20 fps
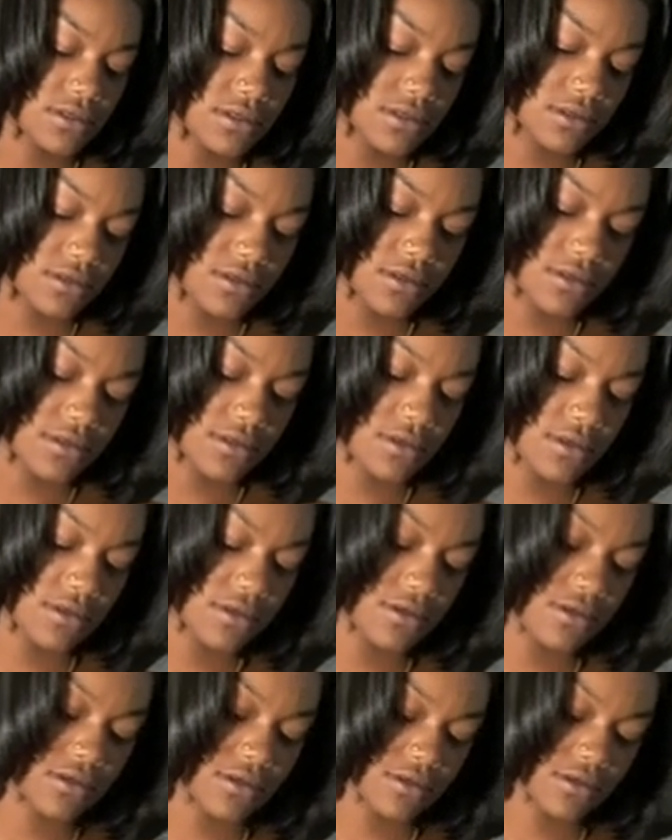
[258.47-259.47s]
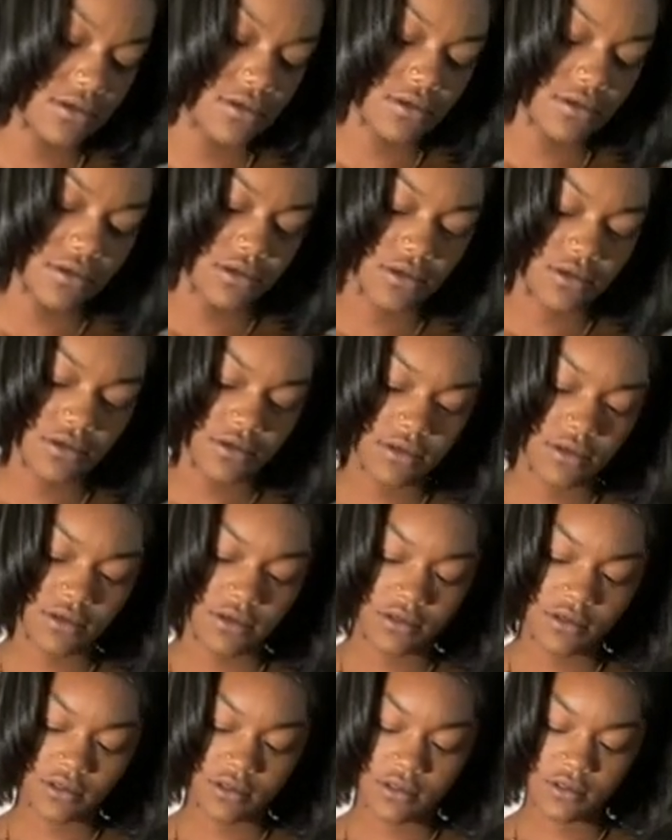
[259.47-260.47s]

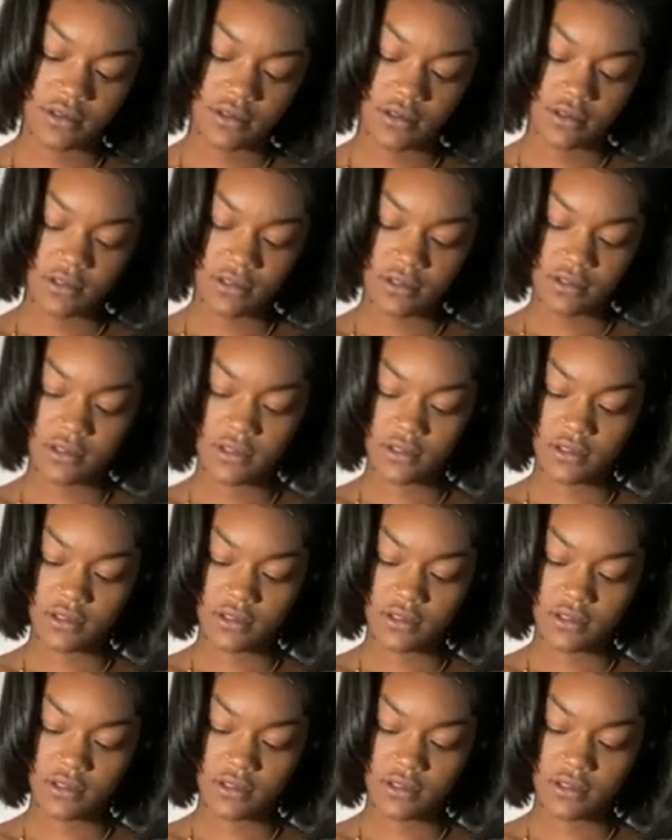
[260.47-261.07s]
[no speech]